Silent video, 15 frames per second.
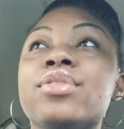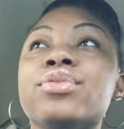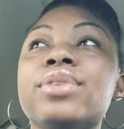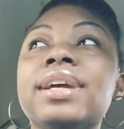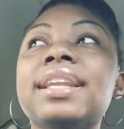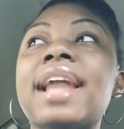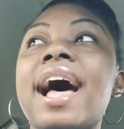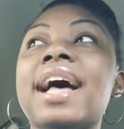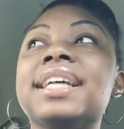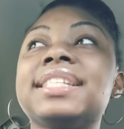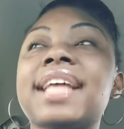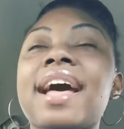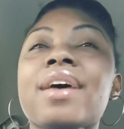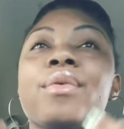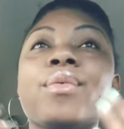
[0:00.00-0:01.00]
realized
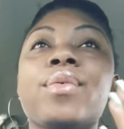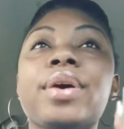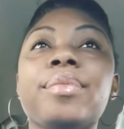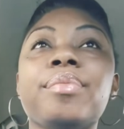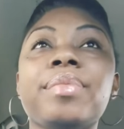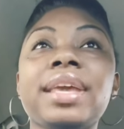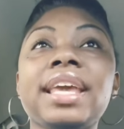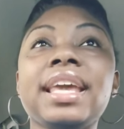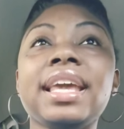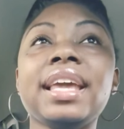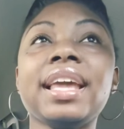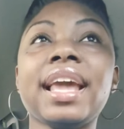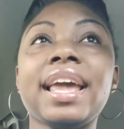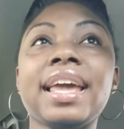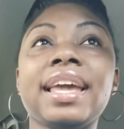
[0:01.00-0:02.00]
when
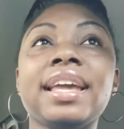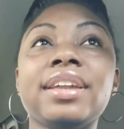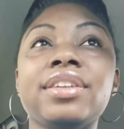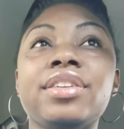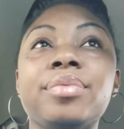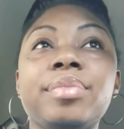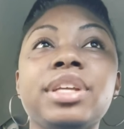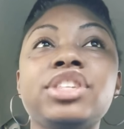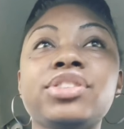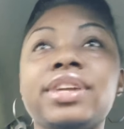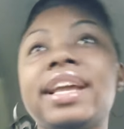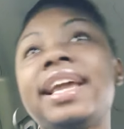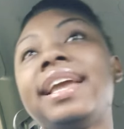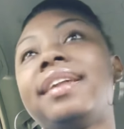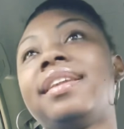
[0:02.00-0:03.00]
me and
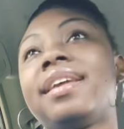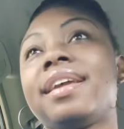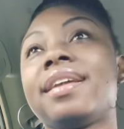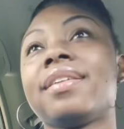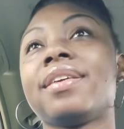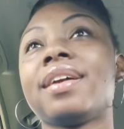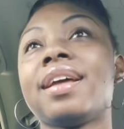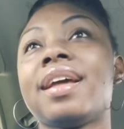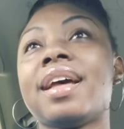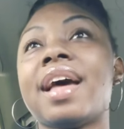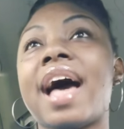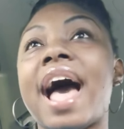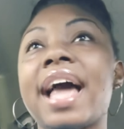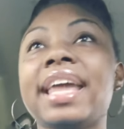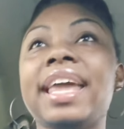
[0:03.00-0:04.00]
Dimitri ended,
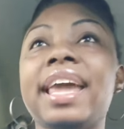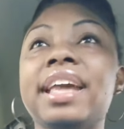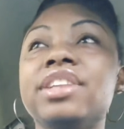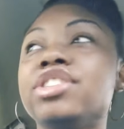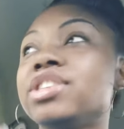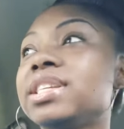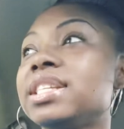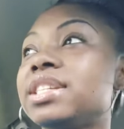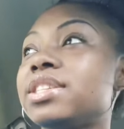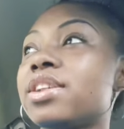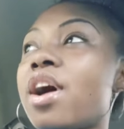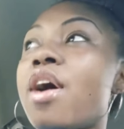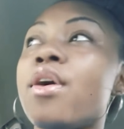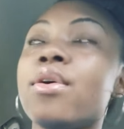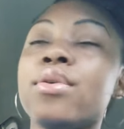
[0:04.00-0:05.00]
I can't just,
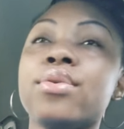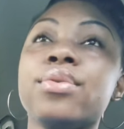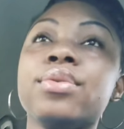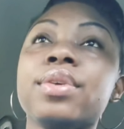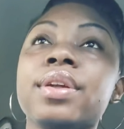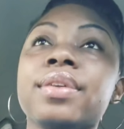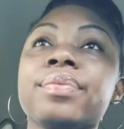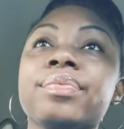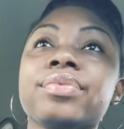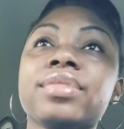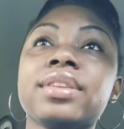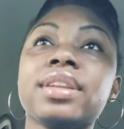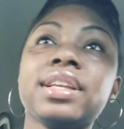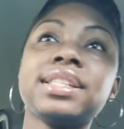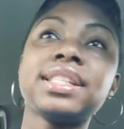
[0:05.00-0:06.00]

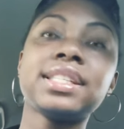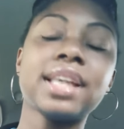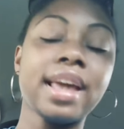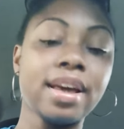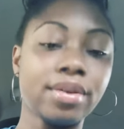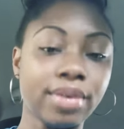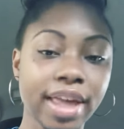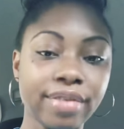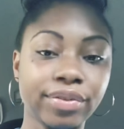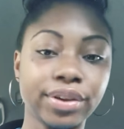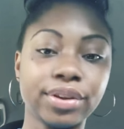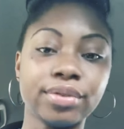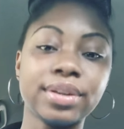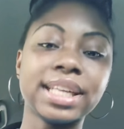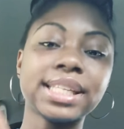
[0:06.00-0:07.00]
tell every
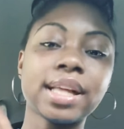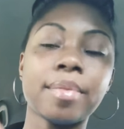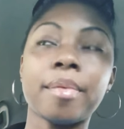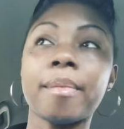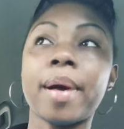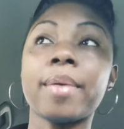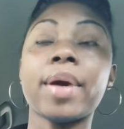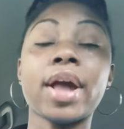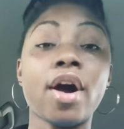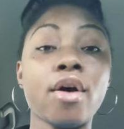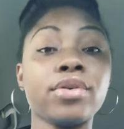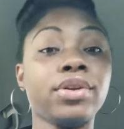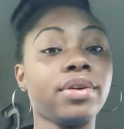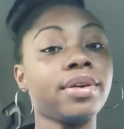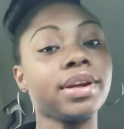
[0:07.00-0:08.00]
dude that's coming my way,
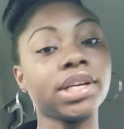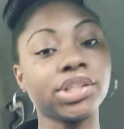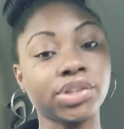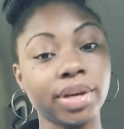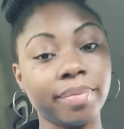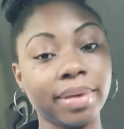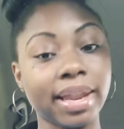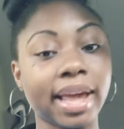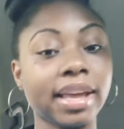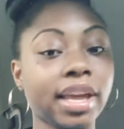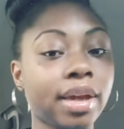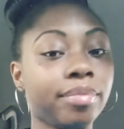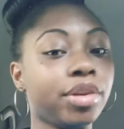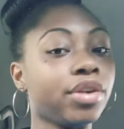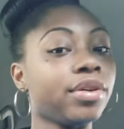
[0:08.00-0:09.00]
you're going to treat me like
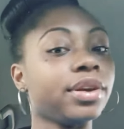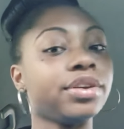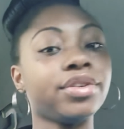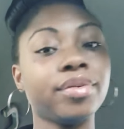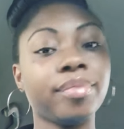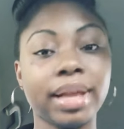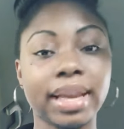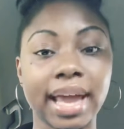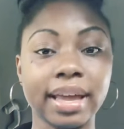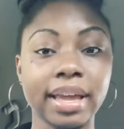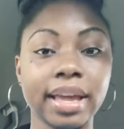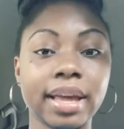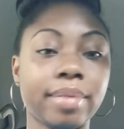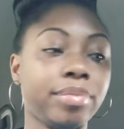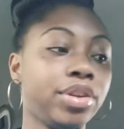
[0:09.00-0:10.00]
him, you're going to do me like
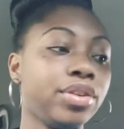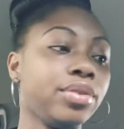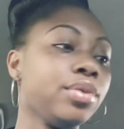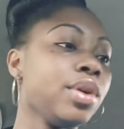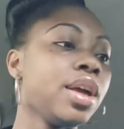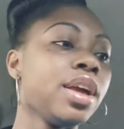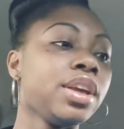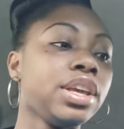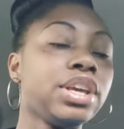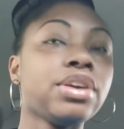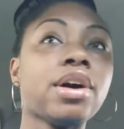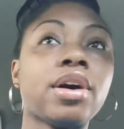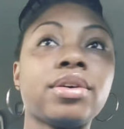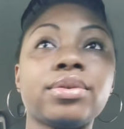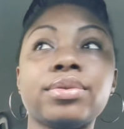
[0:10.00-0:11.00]
him, you
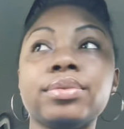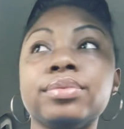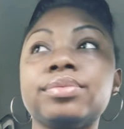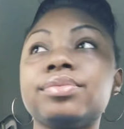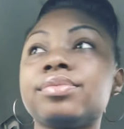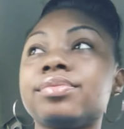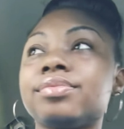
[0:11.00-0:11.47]
going